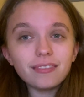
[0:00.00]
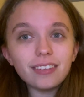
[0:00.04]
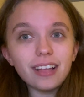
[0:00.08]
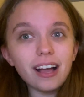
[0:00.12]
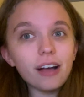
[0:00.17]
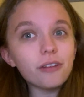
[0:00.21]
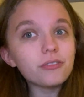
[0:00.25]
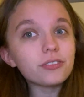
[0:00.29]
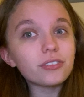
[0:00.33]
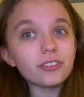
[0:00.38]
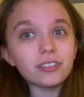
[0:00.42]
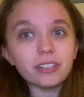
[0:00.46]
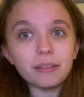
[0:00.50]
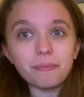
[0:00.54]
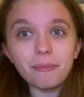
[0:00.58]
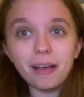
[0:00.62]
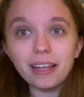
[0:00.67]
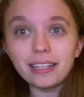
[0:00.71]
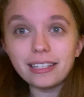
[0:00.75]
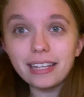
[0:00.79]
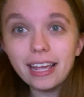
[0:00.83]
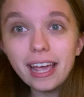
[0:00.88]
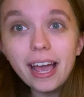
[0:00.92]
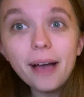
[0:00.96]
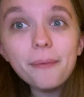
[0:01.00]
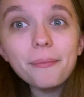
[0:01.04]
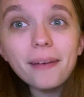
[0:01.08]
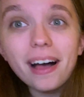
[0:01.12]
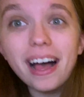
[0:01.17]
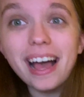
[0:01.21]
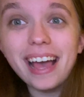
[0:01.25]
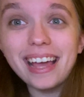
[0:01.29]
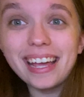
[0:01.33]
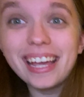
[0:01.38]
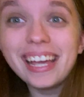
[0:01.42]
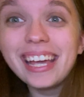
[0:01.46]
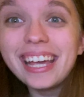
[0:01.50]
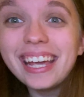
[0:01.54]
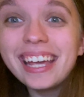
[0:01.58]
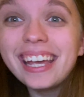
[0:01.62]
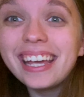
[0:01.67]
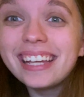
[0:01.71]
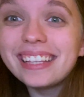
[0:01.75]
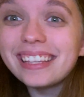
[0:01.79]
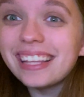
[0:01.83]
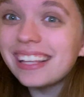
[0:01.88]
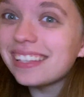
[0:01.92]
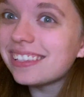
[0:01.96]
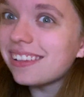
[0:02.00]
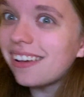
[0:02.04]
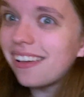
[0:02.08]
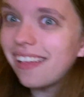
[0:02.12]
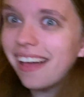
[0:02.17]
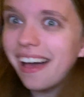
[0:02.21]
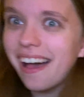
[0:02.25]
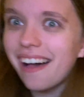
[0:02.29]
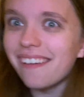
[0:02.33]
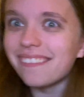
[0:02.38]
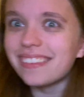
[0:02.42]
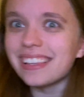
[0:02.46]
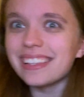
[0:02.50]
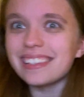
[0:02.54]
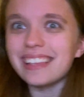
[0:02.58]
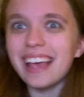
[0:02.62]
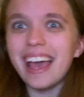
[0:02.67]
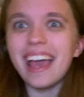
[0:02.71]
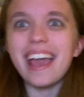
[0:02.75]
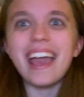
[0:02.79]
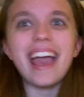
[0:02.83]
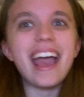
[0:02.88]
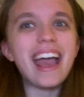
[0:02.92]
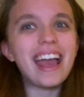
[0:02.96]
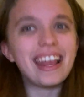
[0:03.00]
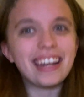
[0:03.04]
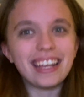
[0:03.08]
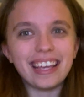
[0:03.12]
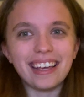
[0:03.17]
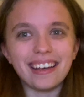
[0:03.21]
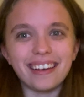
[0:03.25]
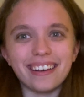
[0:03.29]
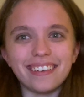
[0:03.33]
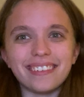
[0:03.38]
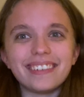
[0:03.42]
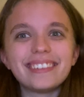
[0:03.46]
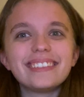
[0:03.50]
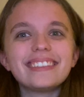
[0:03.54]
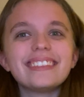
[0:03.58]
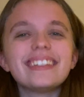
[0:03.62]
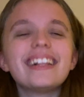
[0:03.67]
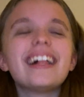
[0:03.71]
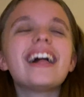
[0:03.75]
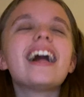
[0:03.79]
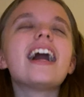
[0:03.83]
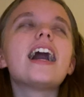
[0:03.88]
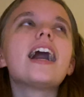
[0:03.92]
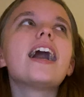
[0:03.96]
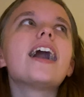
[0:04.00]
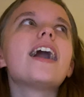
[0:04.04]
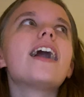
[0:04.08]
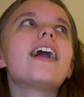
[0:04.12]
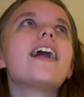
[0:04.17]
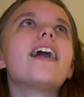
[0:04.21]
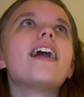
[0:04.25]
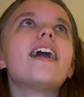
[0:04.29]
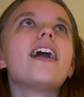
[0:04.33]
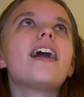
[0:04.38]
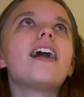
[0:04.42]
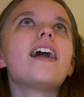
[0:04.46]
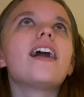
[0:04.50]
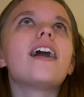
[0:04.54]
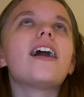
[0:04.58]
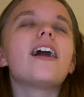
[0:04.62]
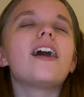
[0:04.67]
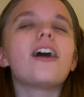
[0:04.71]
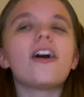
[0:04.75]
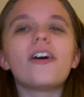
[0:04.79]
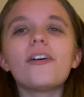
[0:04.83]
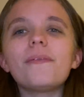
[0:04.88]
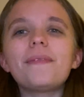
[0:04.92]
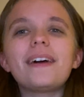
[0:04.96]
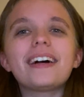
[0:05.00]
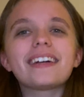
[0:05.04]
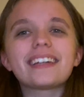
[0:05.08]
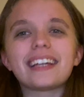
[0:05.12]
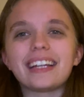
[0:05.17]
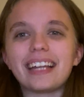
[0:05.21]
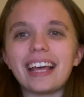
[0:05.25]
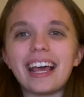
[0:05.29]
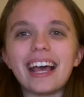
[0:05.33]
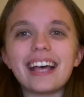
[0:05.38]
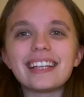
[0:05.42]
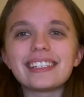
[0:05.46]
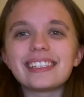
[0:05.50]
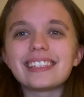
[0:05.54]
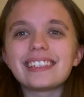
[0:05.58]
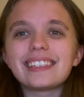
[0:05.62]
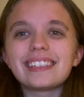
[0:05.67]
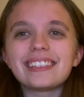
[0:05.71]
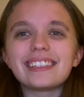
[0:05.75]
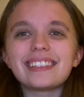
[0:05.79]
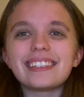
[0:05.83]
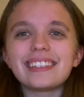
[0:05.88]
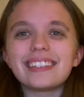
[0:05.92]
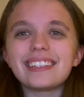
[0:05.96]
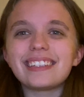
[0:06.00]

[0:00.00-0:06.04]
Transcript: I was losing my damn mind. That's all I have to say. Anywho. Oh, my goodness.